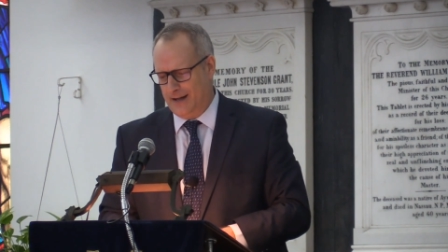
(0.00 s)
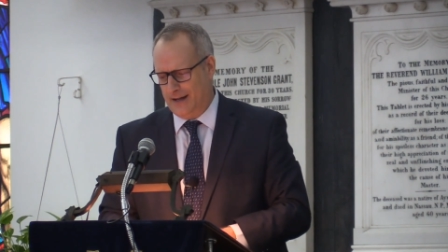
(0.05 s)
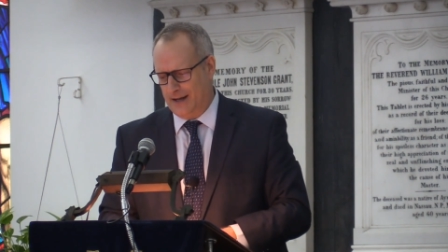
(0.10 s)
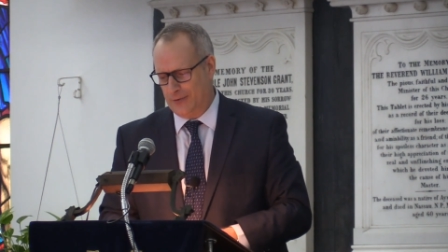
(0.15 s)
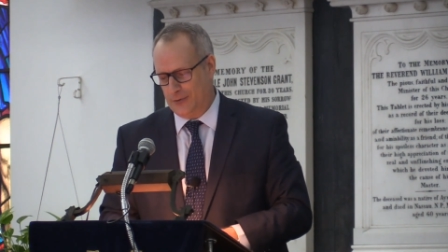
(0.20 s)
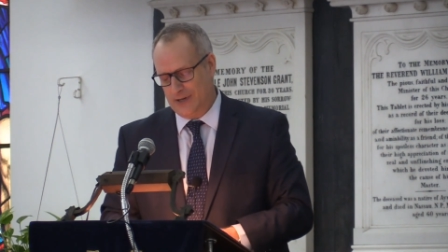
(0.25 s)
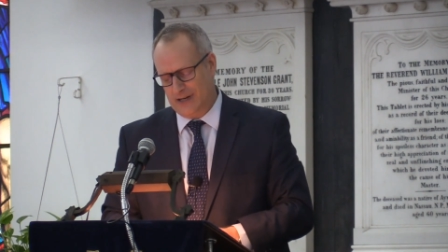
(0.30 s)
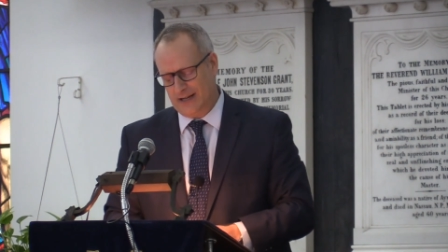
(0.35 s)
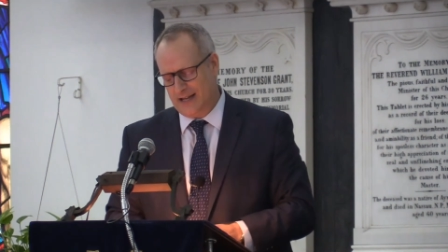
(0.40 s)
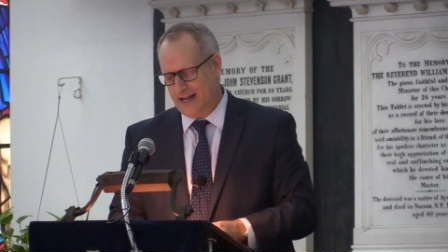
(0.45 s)
I
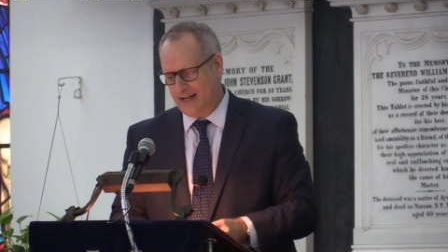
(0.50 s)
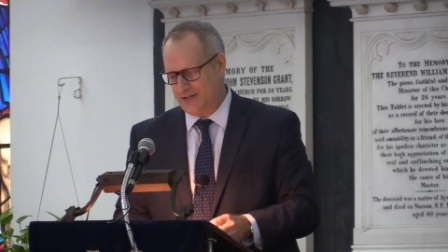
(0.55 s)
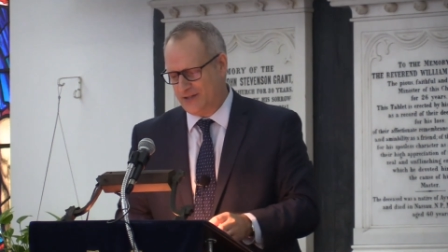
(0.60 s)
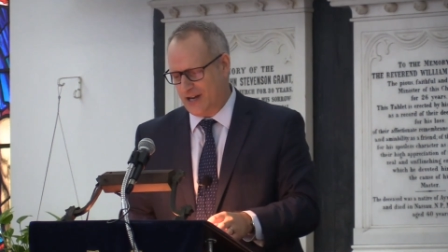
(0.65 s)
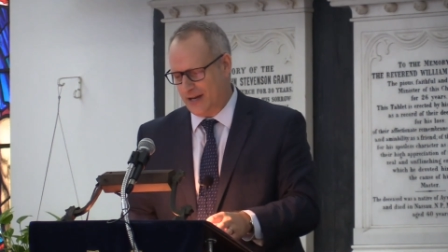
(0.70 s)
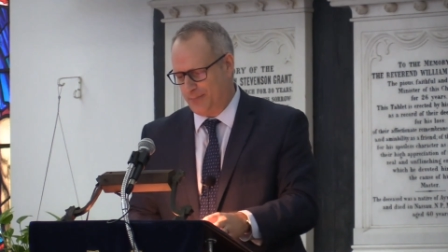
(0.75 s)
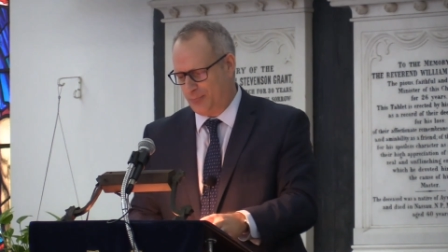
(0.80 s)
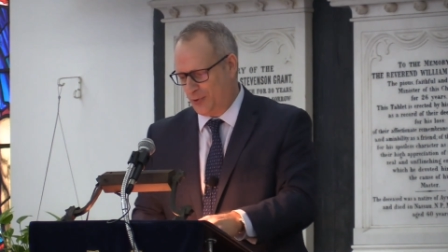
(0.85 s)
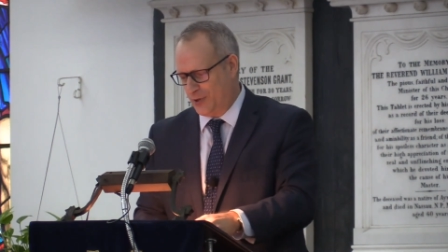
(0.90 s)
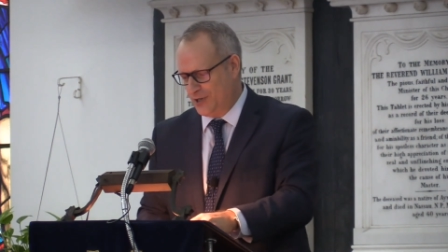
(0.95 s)

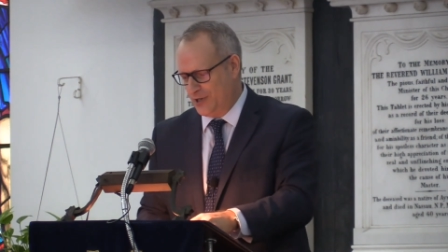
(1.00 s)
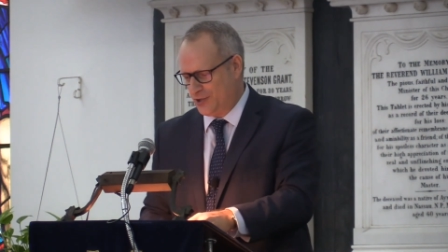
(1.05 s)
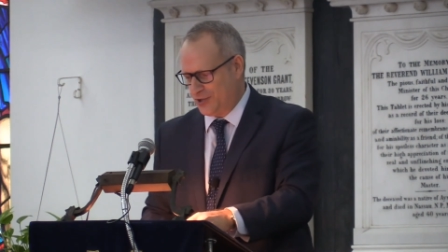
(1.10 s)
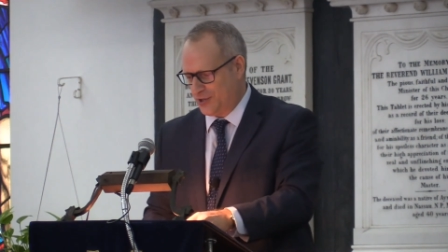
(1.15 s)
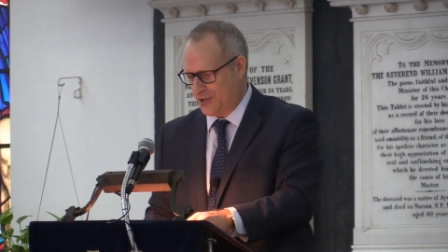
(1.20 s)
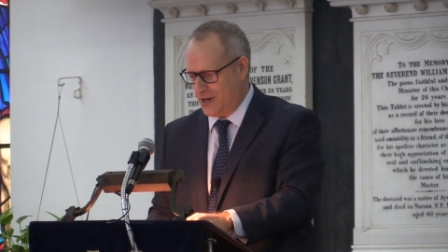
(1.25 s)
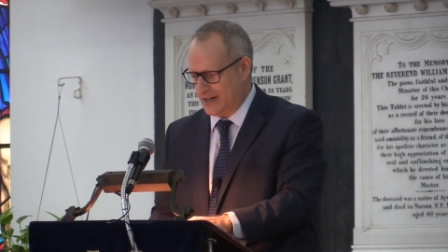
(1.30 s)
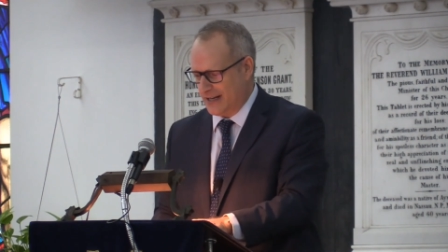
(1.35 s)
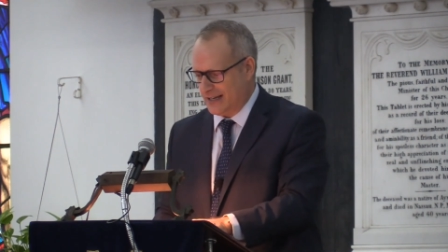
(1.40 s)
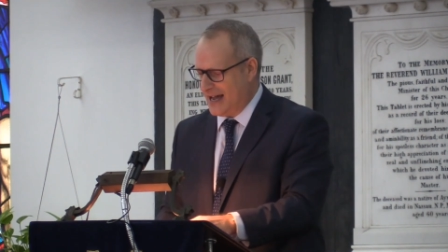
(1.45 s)
realize I
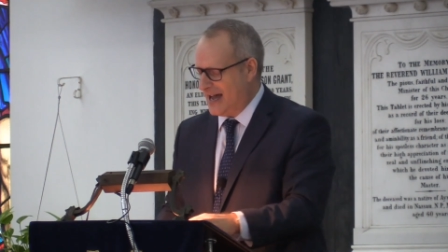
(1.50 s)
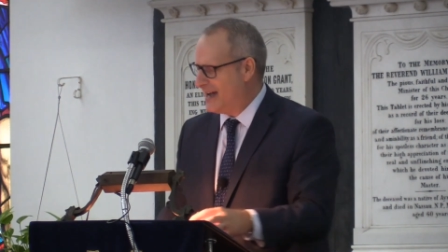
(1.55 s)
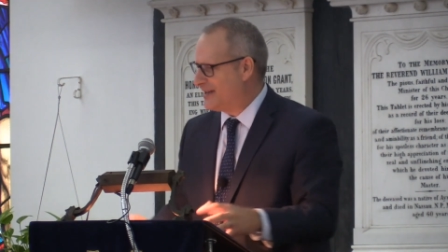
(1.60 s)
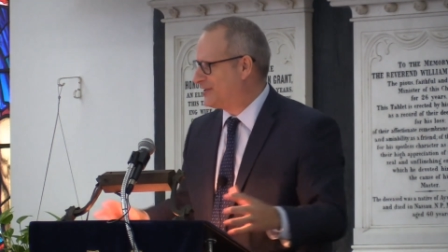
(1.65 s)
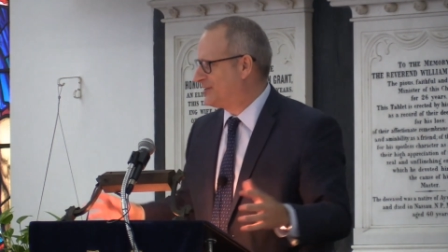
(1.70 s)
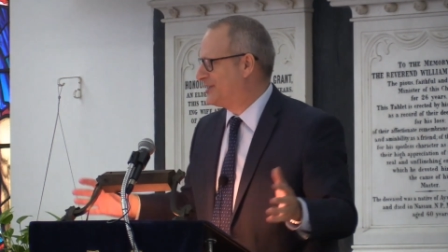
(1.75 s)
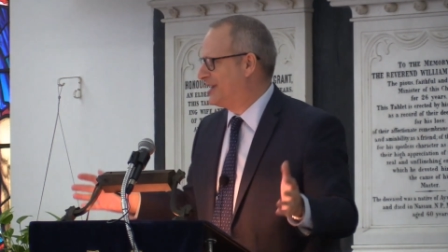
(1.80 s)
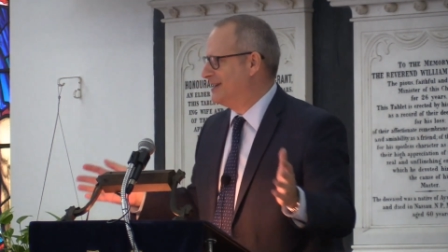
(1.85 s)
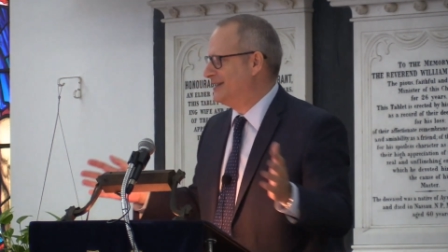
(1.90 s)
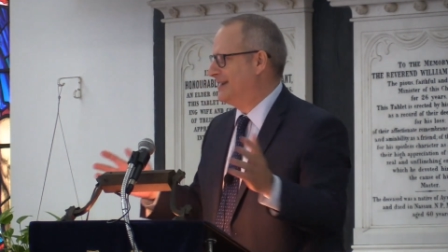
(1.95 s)
preached on it
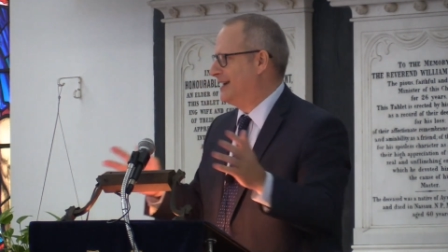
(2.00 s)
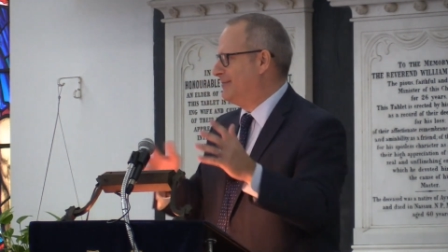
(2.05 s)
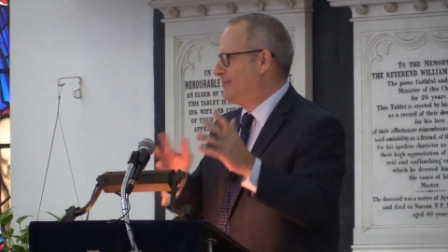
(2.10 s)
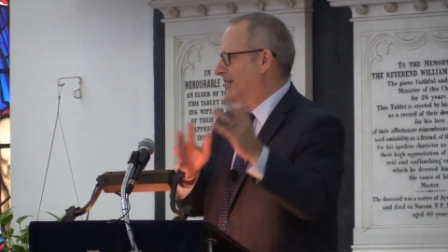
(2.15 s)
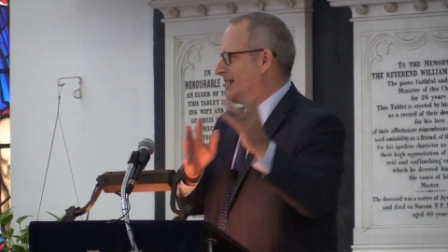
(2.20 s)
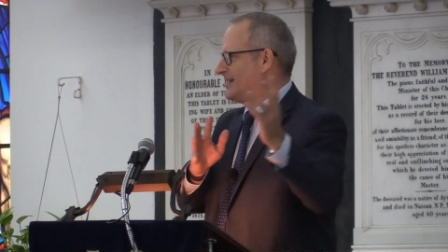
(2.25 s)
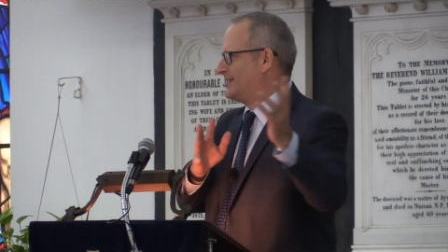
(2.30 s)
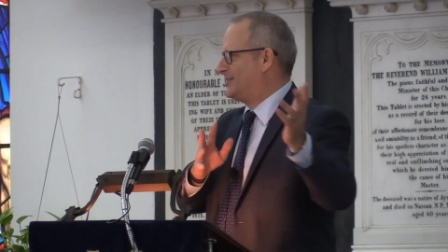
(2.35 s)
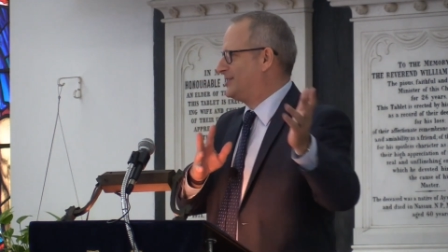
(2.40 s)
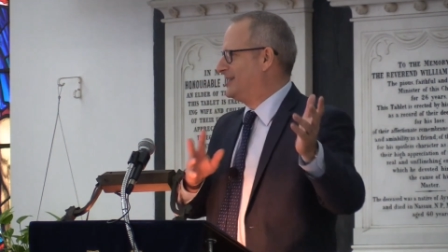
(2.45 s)
last Sunday,
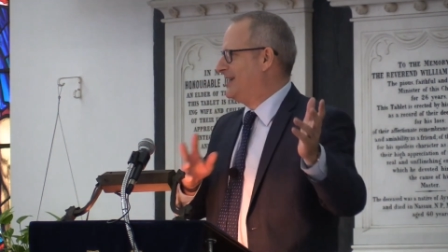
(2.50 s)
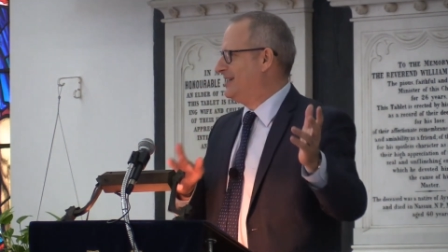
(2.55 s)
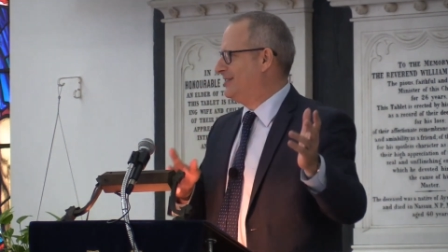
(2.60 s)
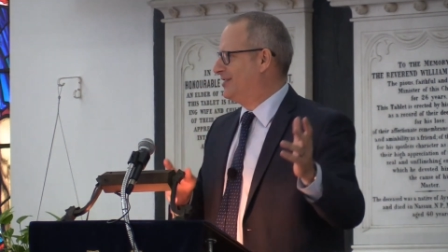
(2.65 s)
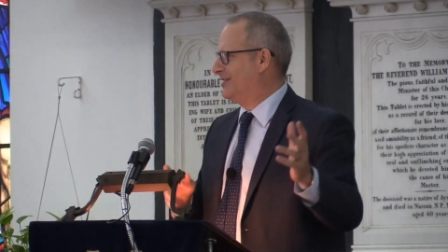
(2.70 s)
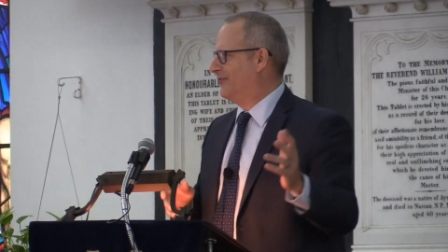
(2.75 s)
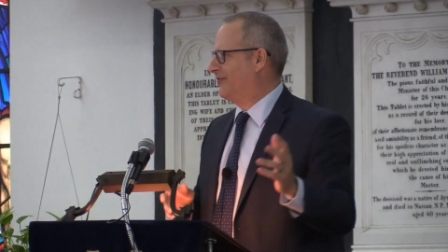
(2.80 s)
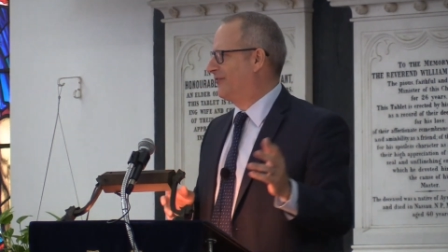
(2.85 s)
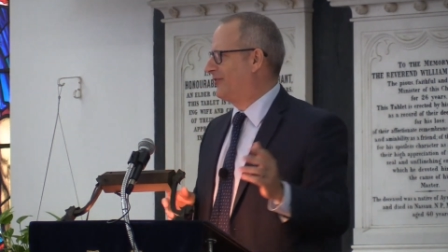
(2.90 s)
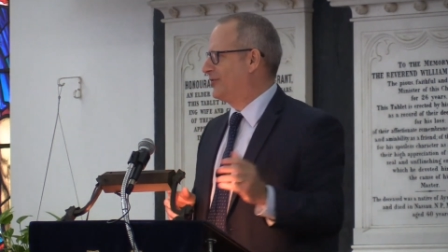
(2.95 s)
but I
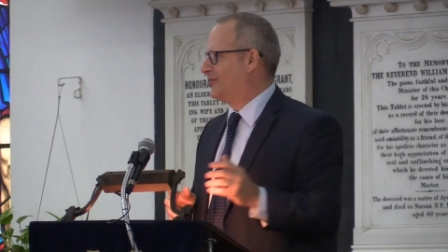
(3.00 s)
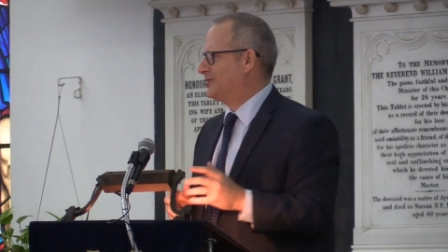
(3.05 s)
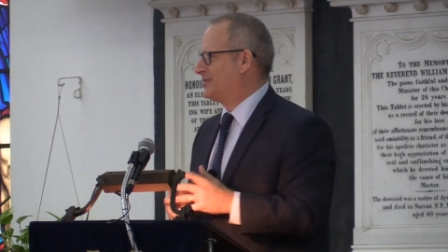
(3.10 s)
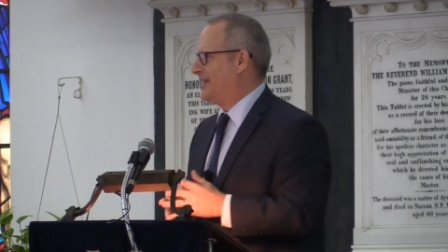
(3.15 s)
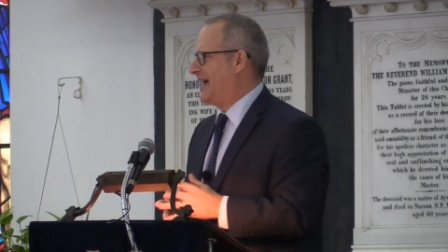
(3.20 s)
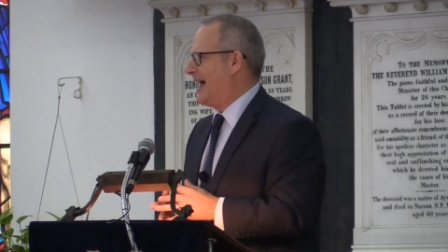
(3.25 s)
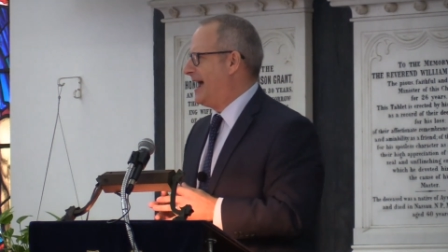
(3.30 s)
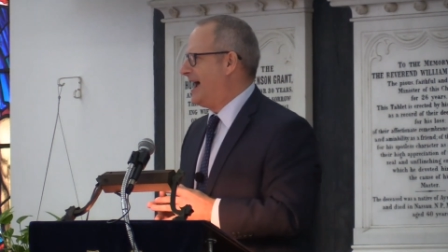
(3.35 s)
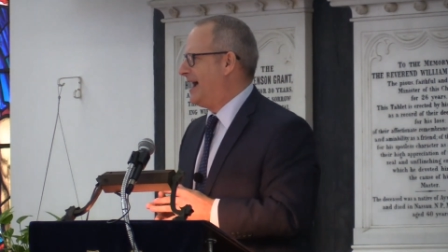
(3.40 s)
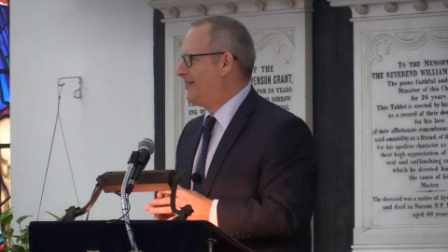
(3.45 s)
stayed in the
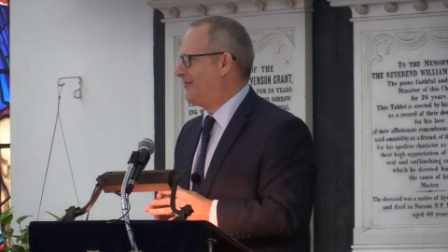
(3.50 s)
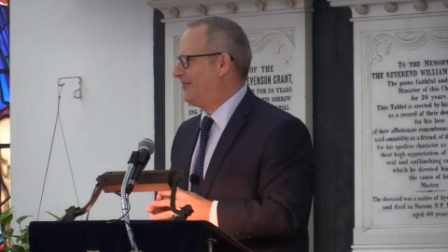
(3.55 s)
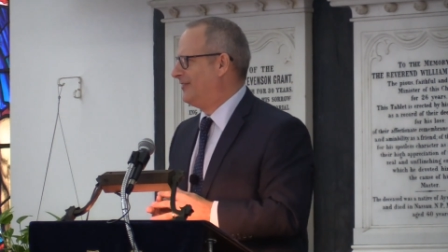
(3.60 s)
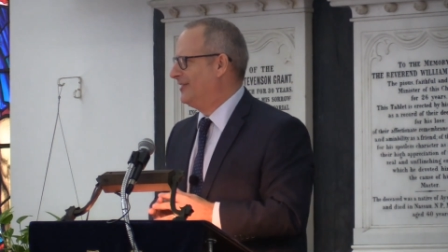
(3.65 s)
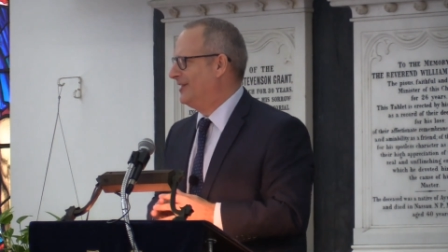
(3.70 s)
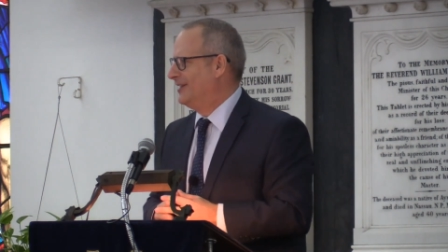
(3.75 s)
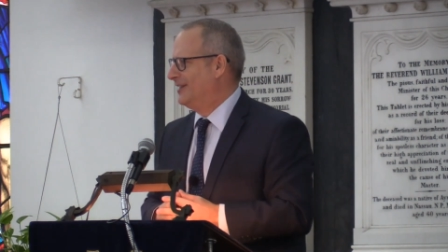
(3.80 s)
first half.